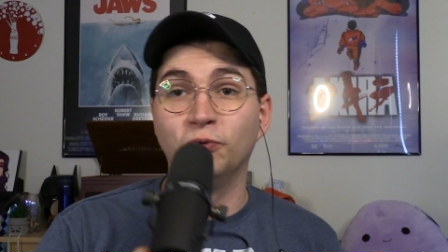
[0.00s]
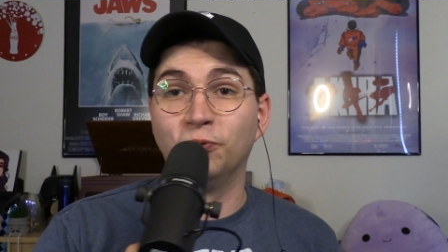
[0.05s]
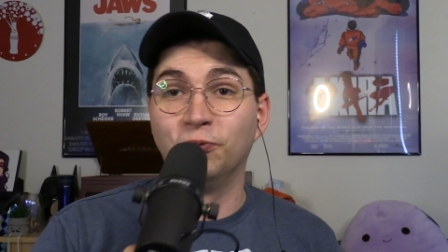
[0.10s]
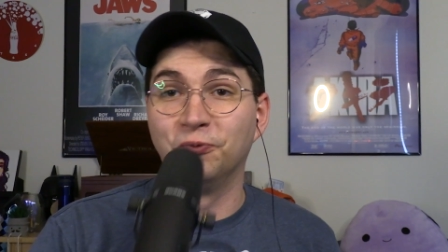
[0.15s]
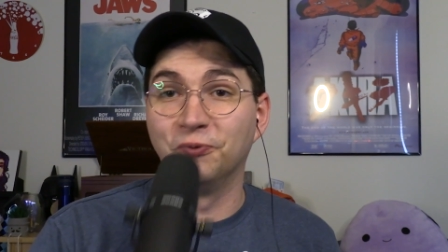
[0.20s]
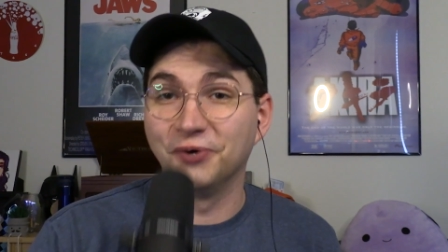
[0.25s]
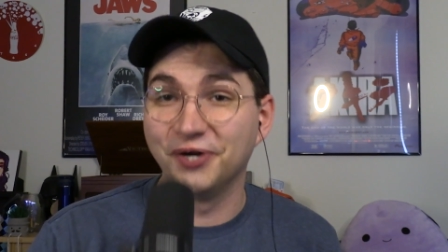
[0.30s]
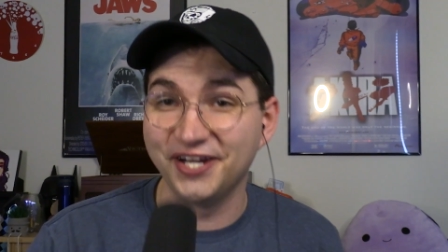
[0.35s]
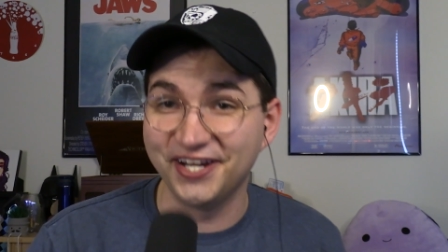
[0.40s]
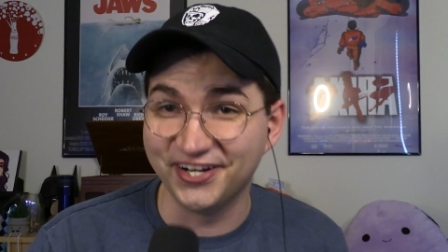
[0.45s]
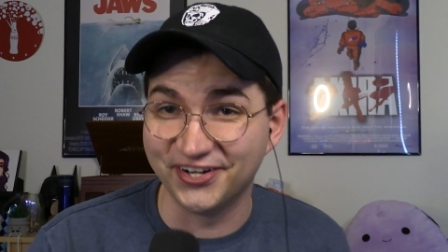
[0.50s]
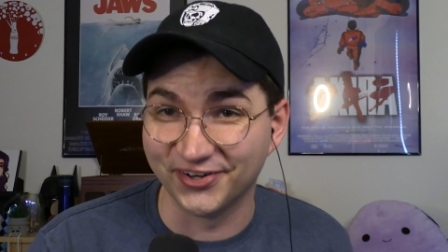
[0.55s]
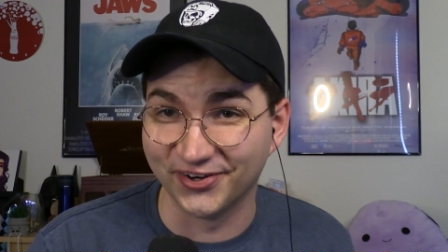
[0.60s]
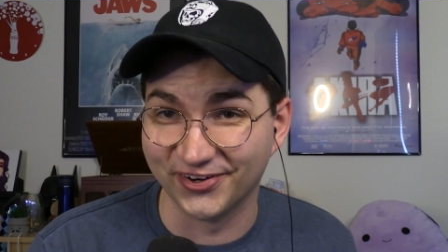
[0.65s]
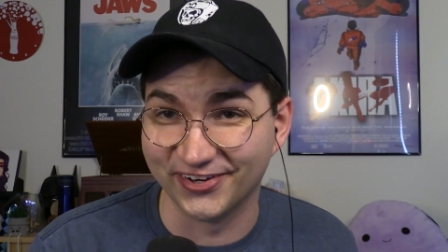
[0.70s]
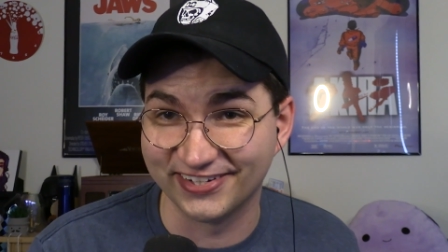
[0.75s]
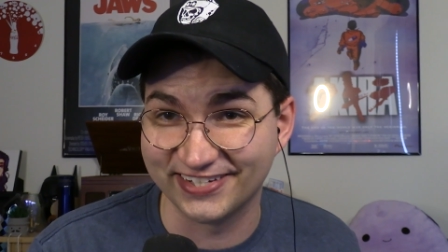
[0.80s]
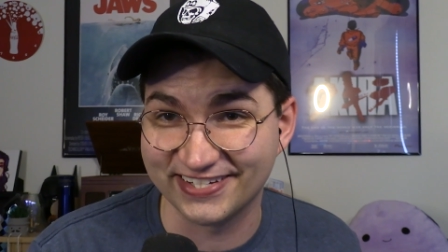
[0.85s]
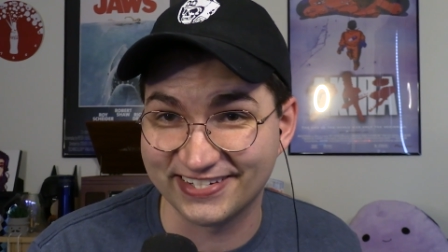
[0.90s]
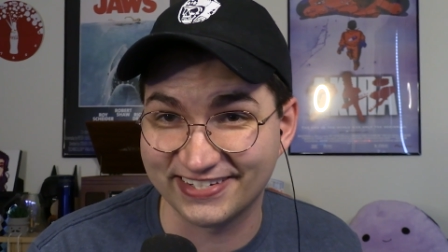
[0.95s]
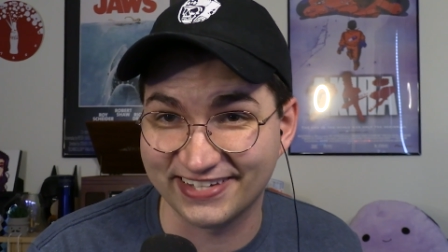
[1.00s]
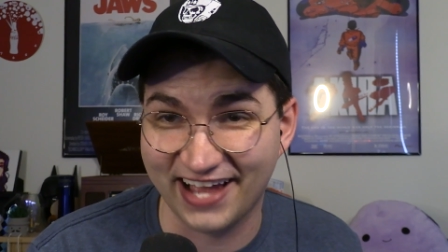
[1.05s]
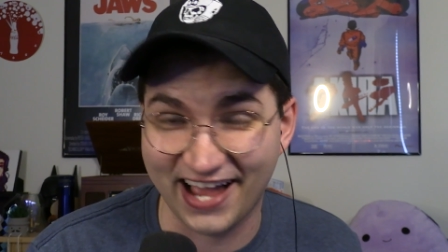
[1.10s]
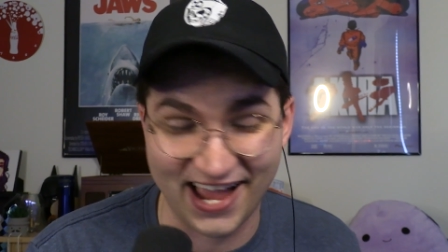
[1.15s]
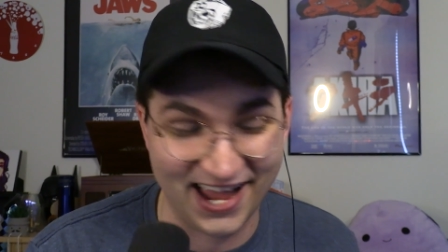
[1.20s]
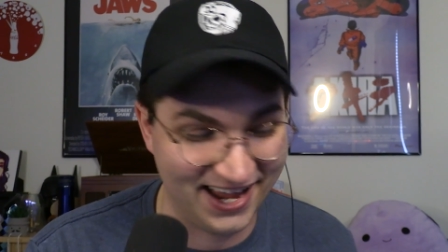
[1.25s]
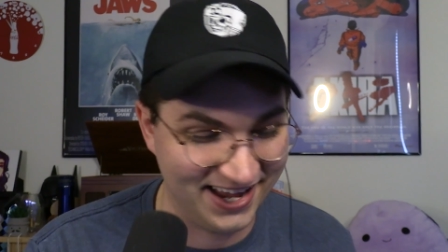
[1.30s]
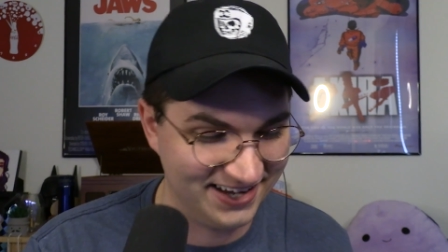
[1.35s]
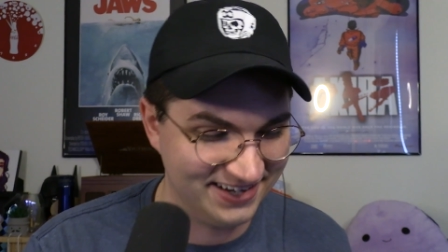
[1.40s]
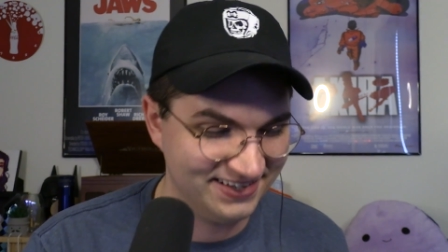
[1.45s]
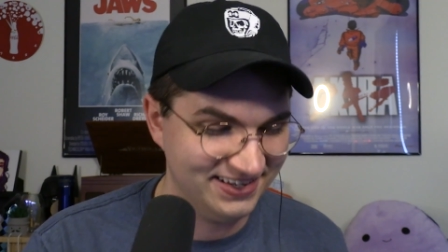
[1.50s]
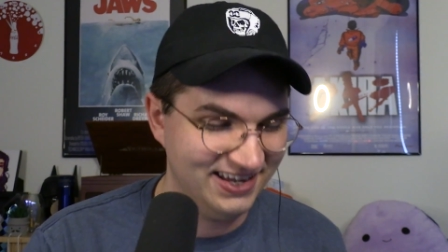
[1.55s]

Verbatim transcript: the reader decide.